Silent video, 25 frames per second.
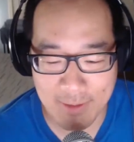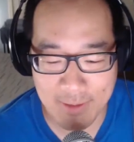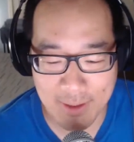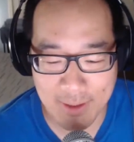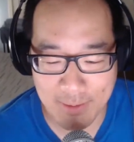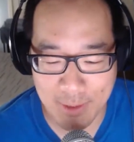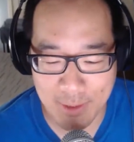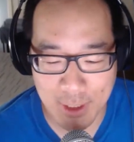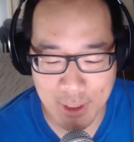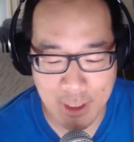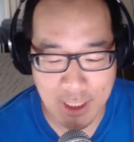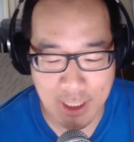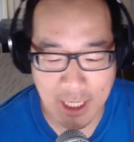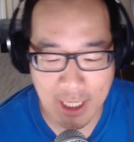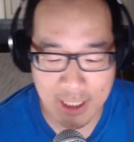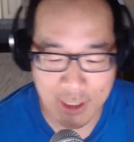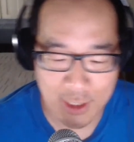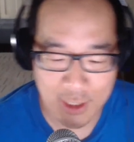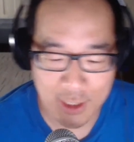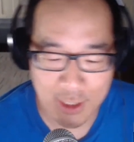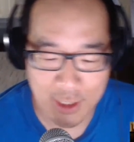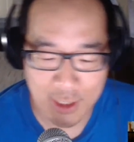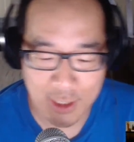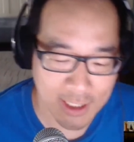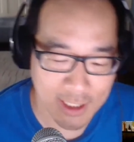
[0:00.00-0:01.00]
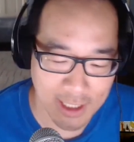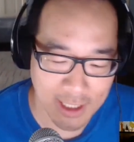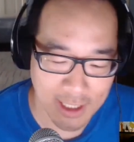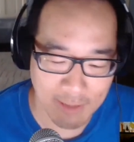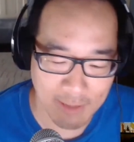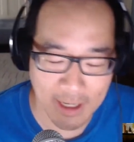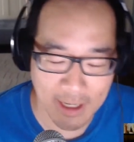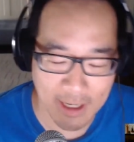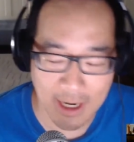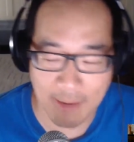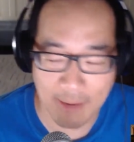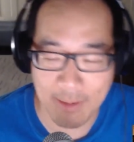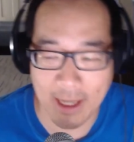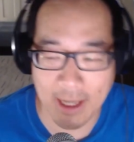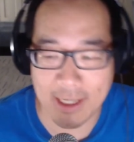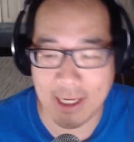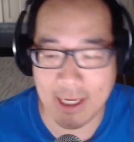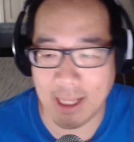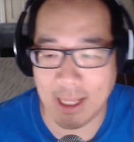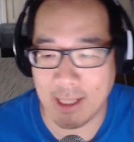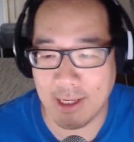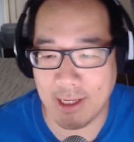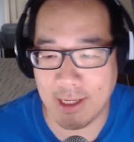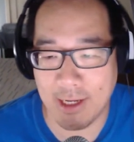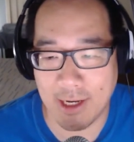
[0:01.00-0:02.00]
suggestions?" I mean, I'm not
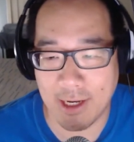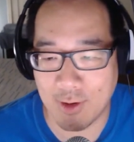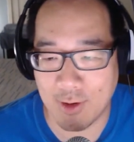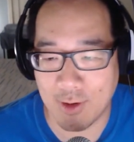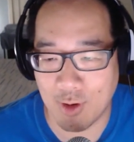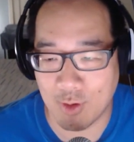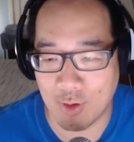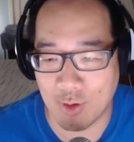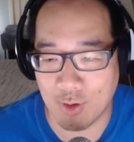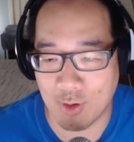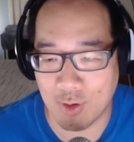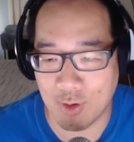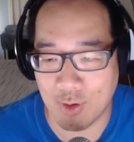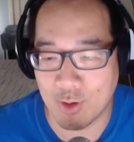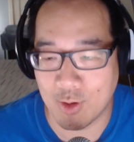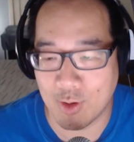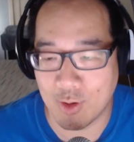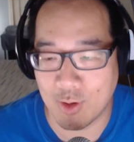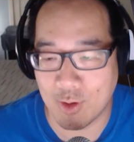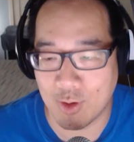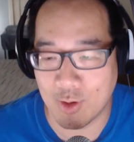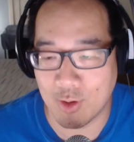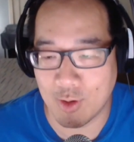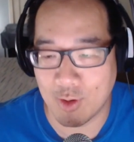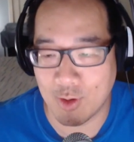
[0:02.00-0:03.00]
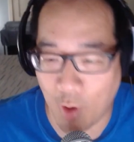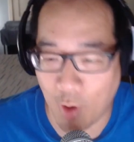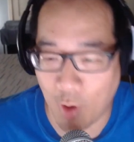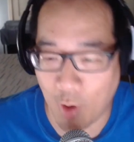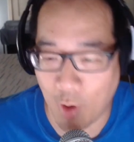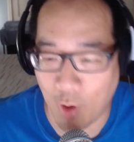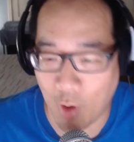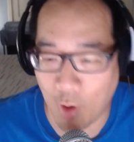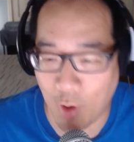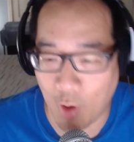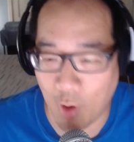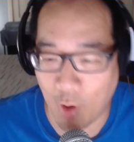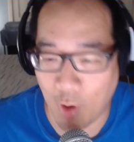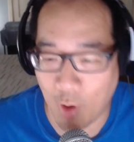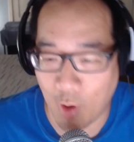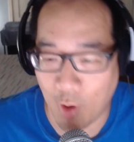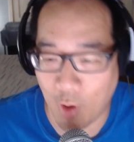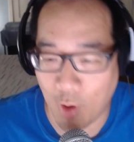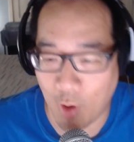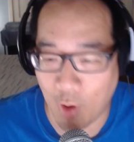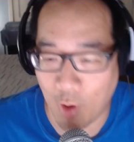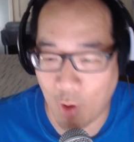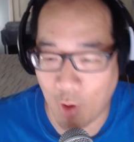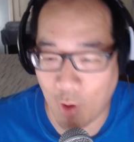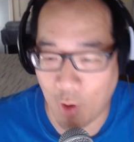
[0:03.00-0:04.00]
telling you to go war or
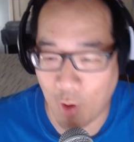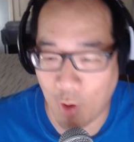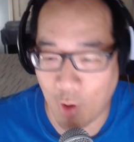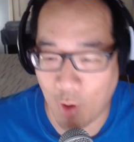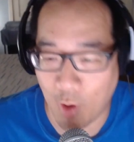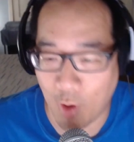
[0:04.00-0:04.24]
anything like that,